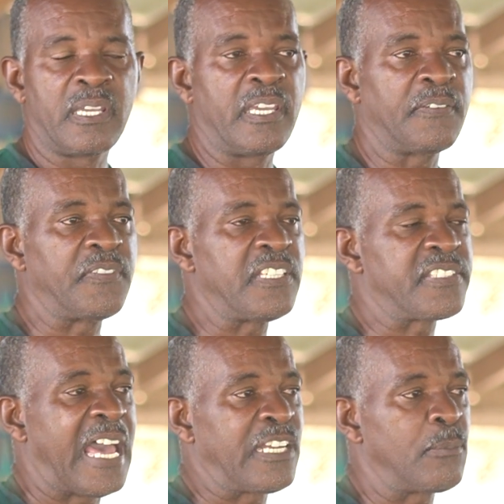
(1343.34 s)
If
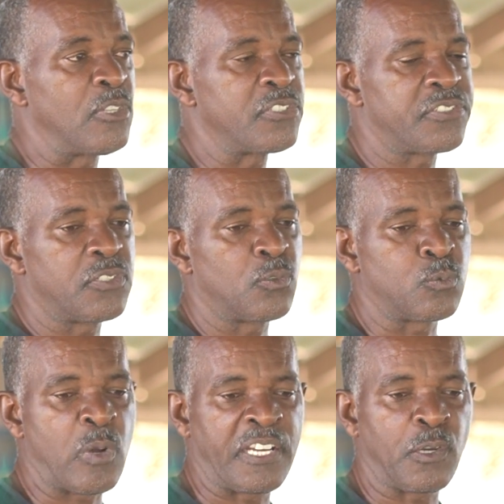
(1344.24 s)
these animals
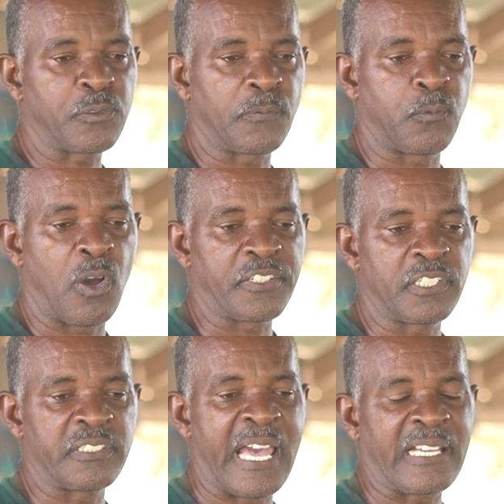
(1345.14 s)
run out of
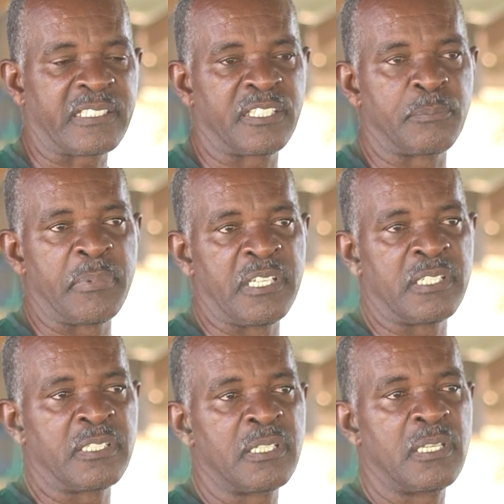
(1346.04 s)
water, that can
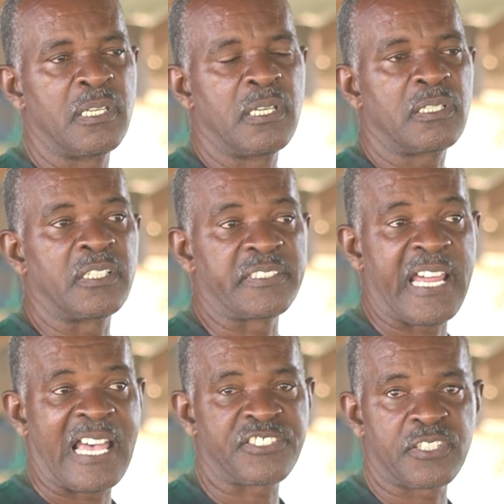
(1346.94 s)
be
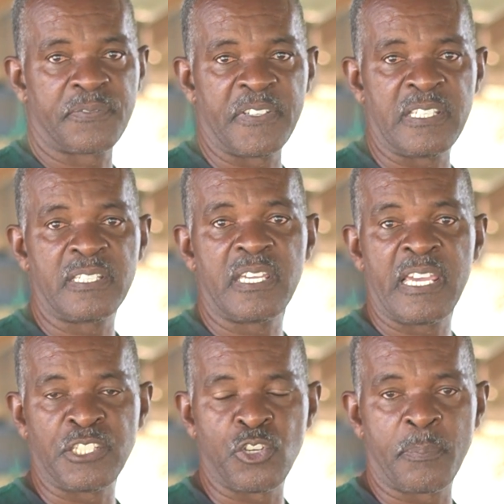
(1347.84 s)
catastrophe
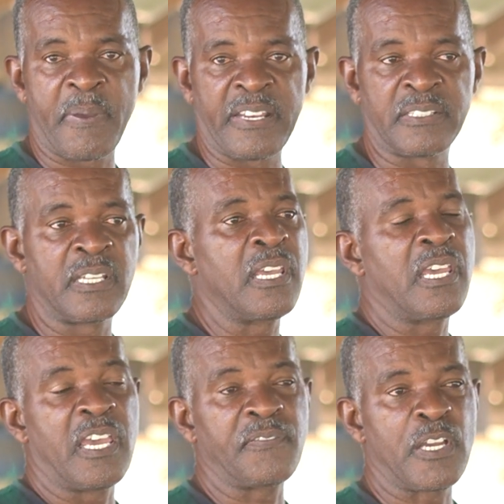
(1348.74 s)
in your pen.
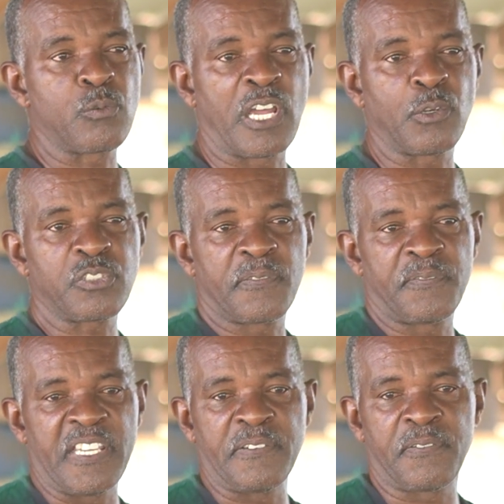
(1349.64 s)
If they run out of
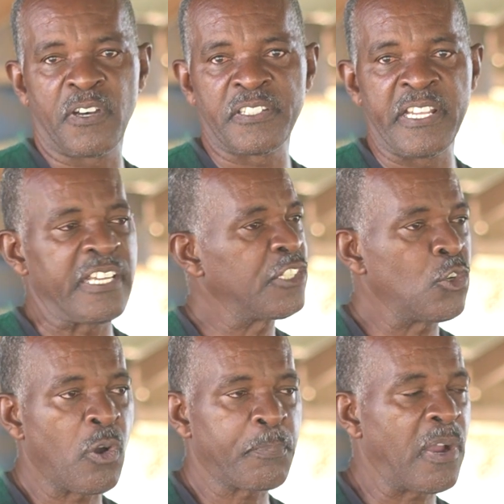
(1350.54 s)
feed for a day,
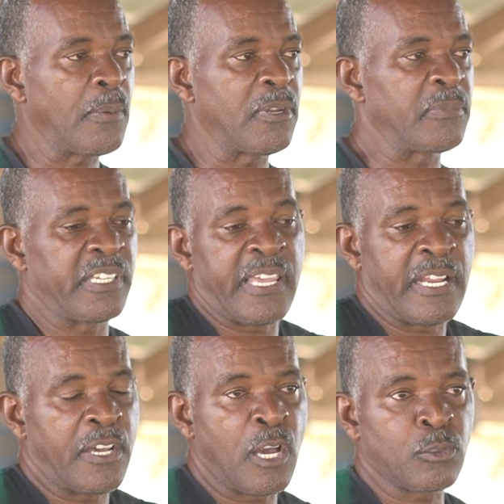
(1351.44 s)
no problem, they
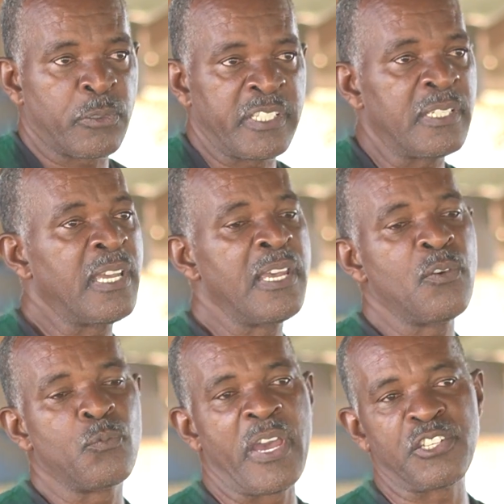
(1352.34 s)
get hungry.
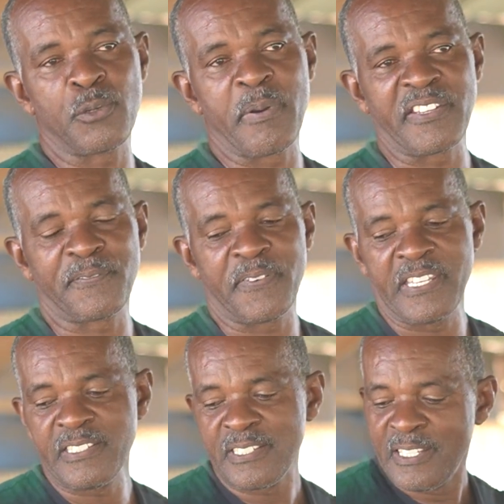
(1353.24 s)
When you bring
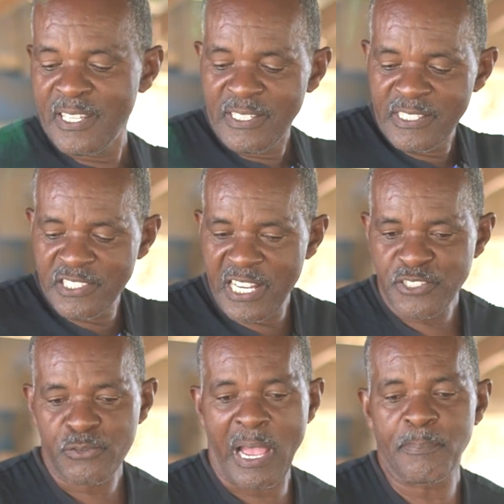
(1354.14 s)
feed, they
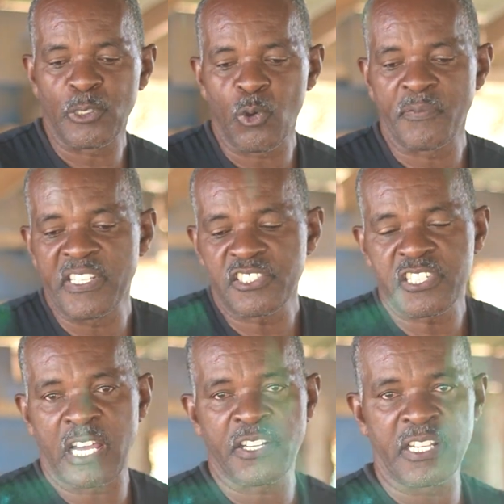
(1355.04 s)
just trample over each
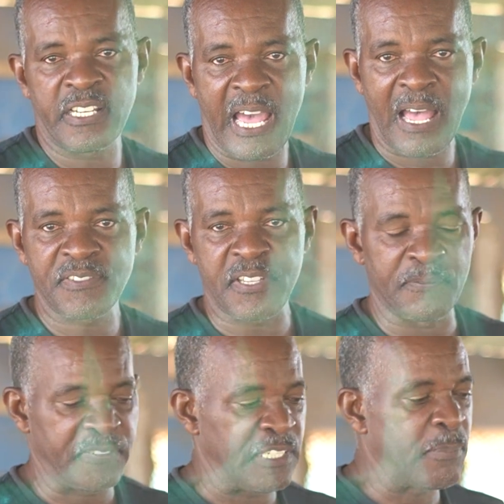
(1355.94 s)
other and they have
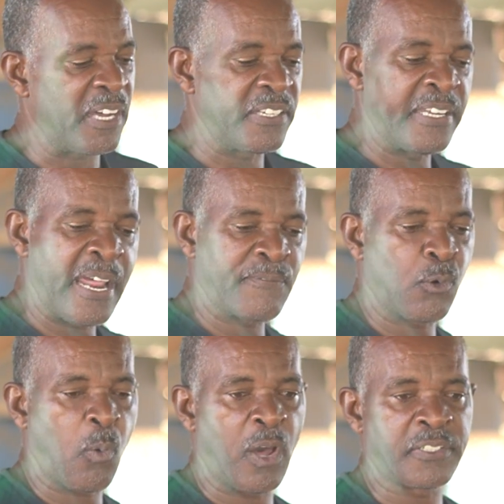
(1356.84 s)
some feed, but never
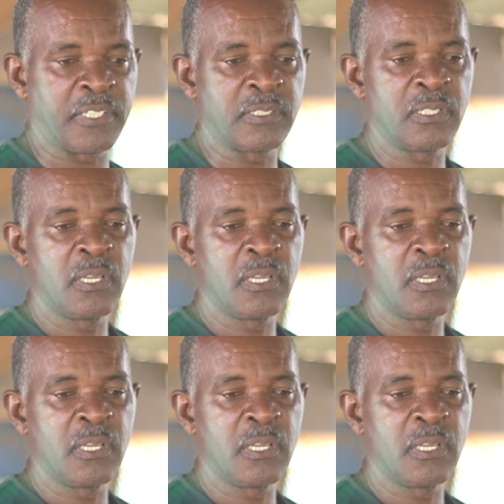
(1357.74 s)
water.